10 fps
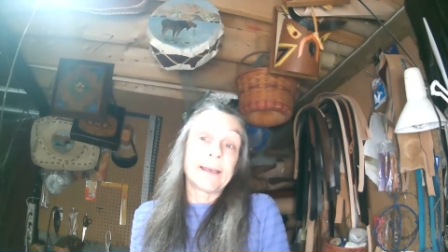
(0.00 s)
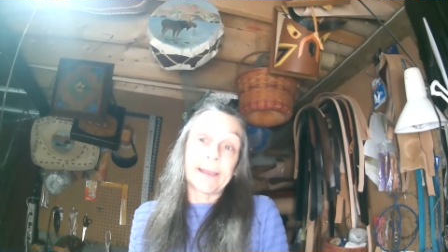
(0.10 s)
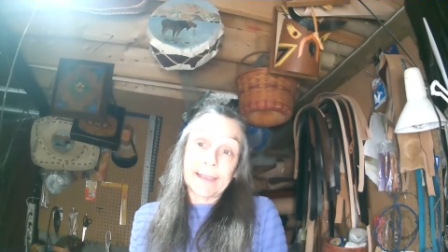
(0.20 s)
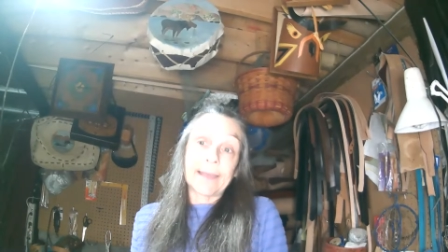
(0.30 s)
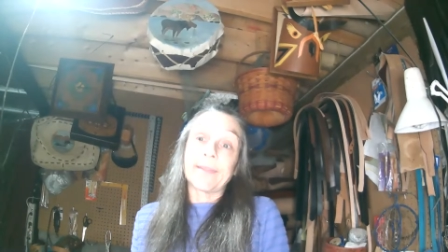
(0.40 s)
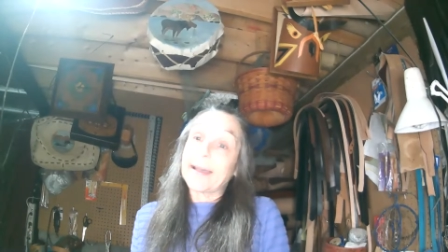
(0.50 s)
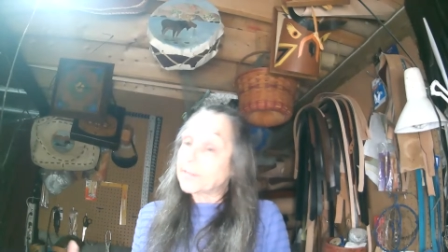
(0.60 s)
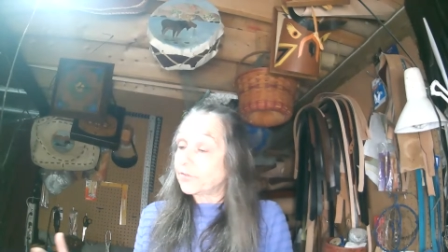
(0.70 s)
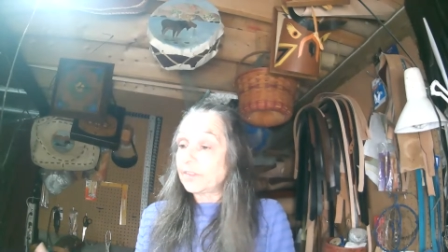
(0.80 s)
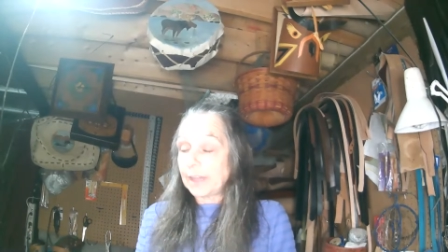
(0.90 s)
Again,
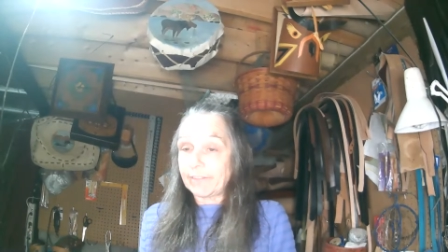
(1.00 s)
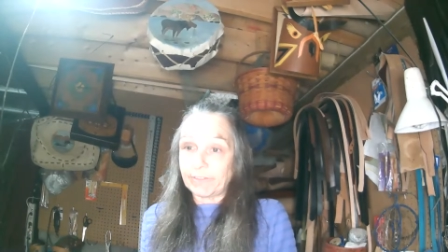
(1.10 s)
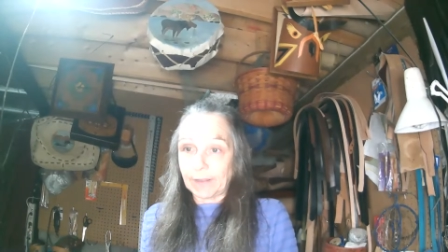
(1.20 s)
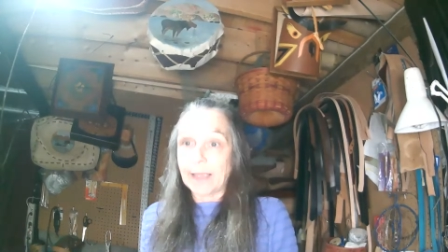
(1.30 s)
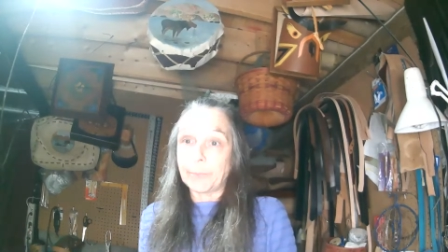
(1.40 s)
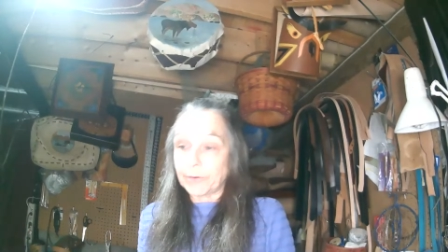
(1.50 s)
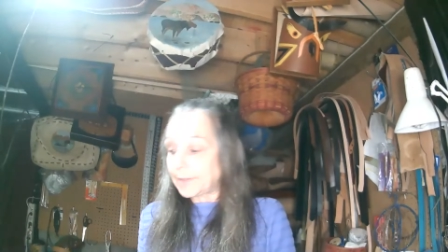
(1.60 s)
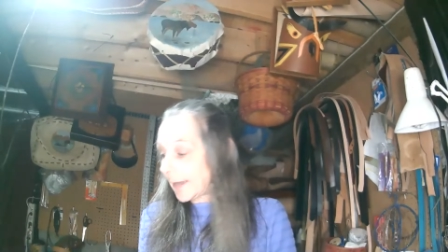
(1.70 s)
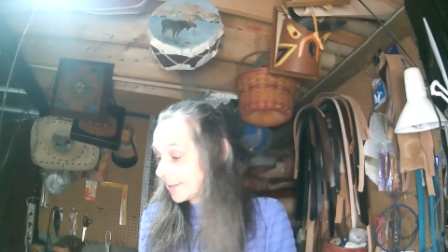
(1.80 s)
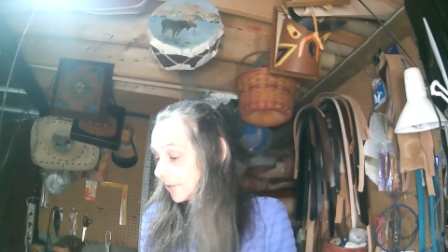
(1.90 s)
that's labor
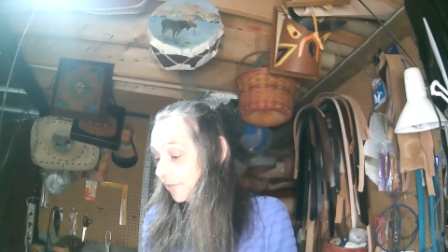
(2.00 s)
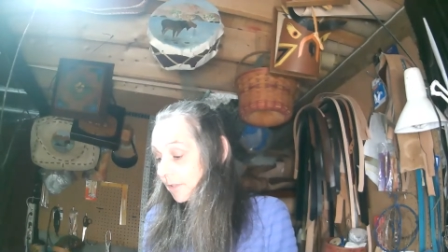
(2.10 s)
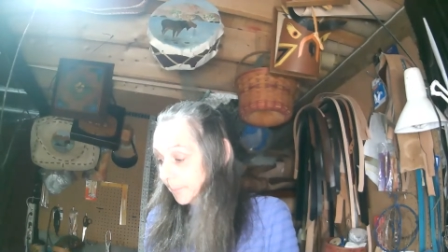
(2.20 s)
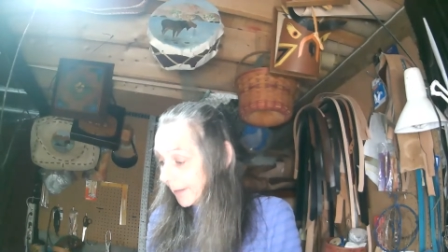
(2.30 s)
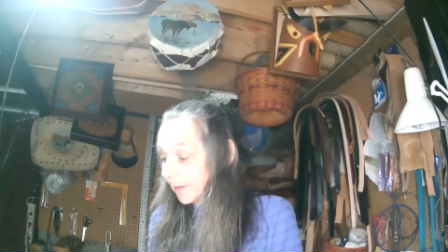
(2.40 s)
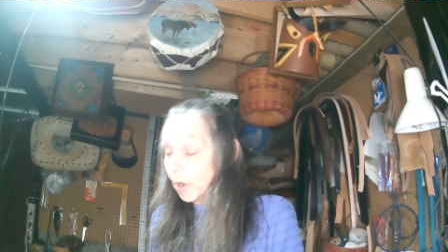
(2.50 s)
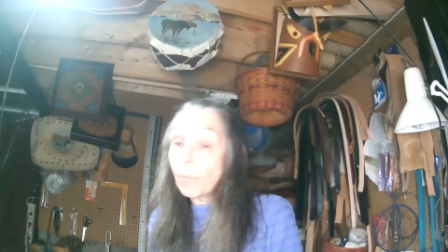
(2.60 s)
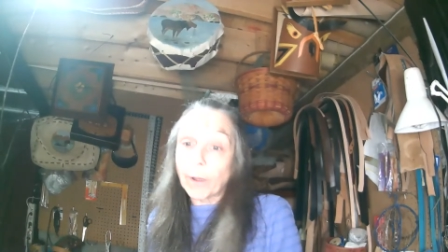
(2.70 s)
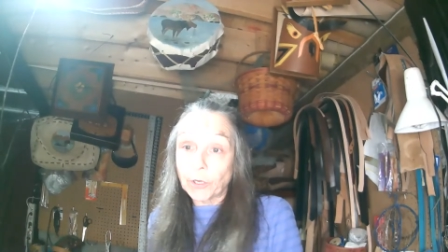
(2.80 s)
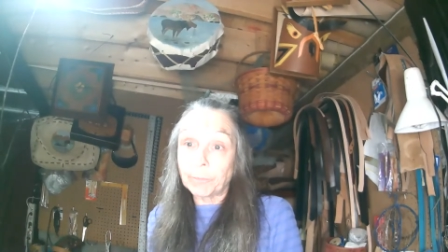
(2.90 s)
intensive, and depending on
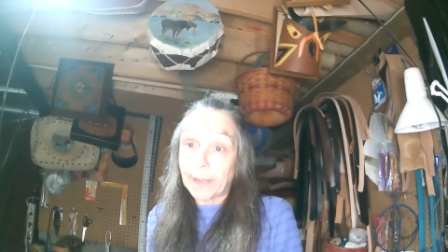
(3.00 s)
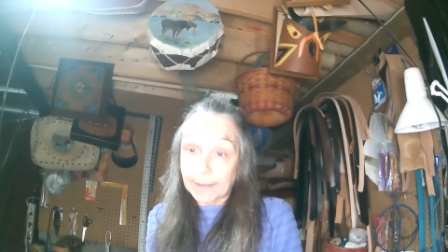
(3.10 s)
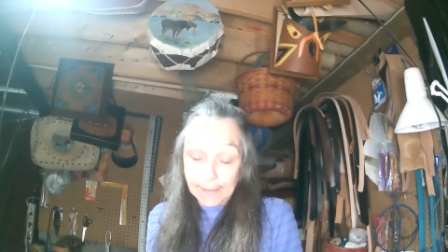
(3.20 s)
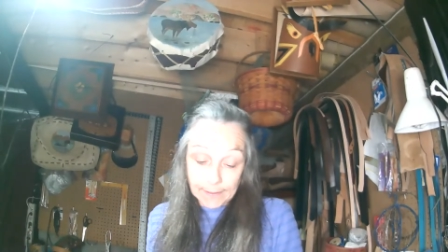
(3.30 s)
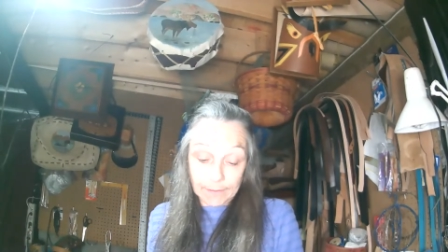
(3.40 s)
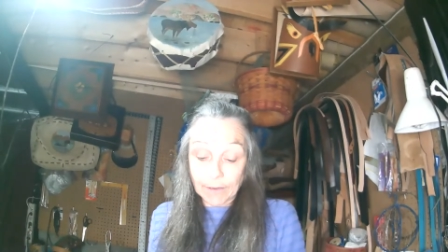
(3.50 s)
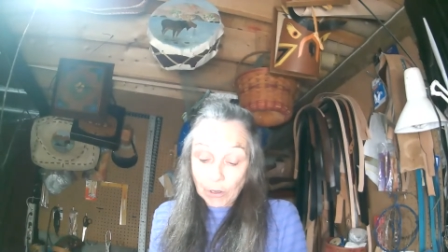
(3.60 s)
what you're making,